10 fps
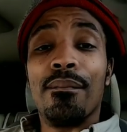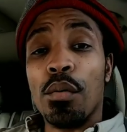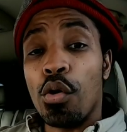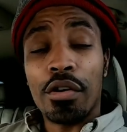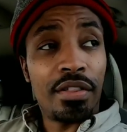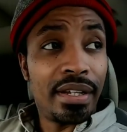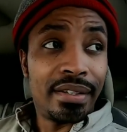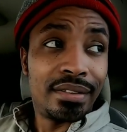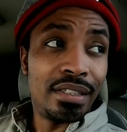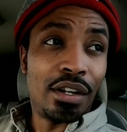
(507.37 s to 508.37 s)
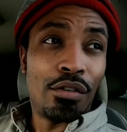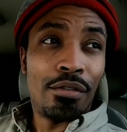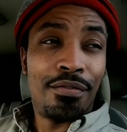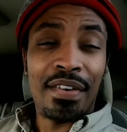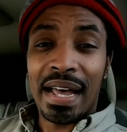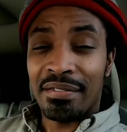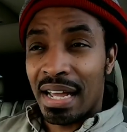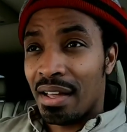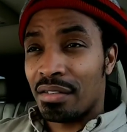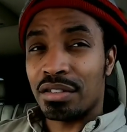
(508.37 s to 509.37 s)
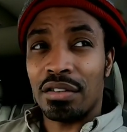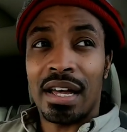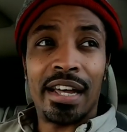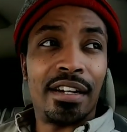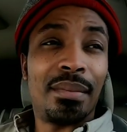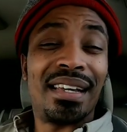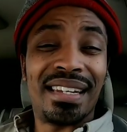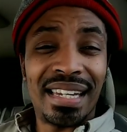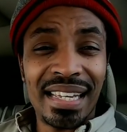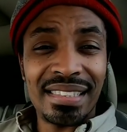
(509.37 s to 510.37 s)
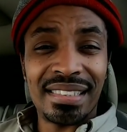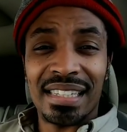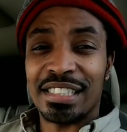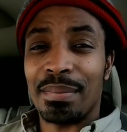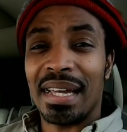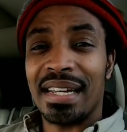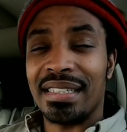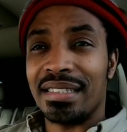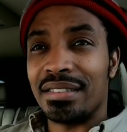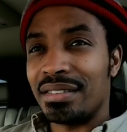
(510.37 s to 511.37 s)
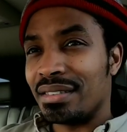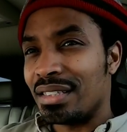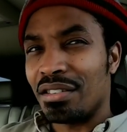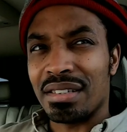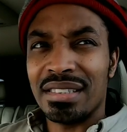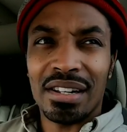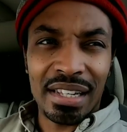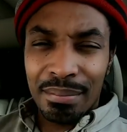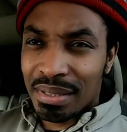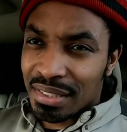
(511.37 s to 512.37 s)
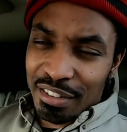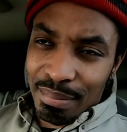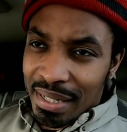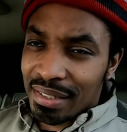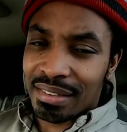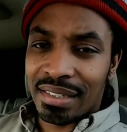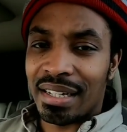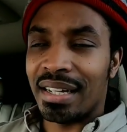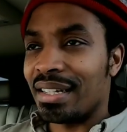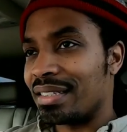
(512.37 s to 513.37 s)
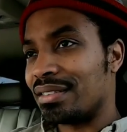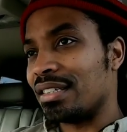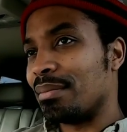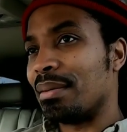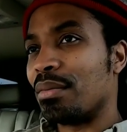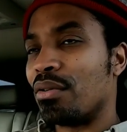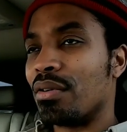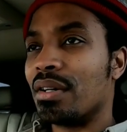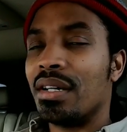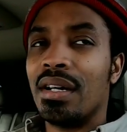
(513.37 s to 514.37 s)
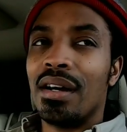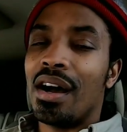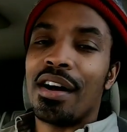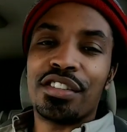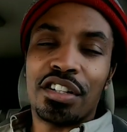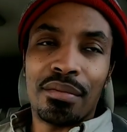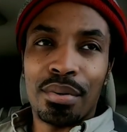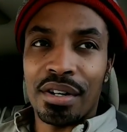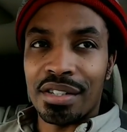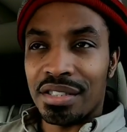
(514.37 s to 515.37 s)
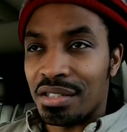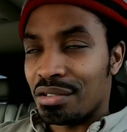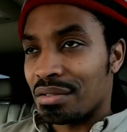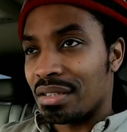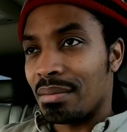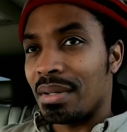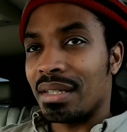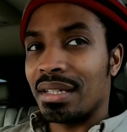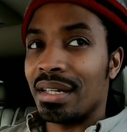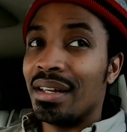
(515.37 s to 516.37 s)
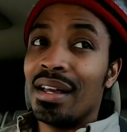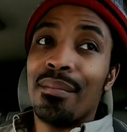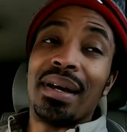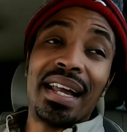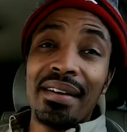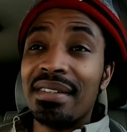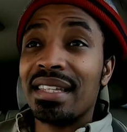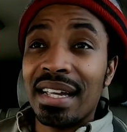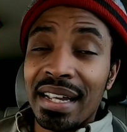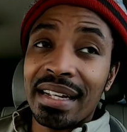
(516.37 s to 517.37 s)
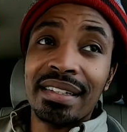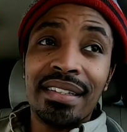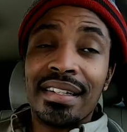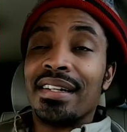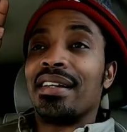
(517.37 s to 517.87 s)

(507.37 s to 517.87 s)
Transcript: more than, you know, $5 on an item unless it's behind the, you know, the, you know how they put stuff behind the thing and it's a little bit more or a certain pair of shoes or something like that. But everything,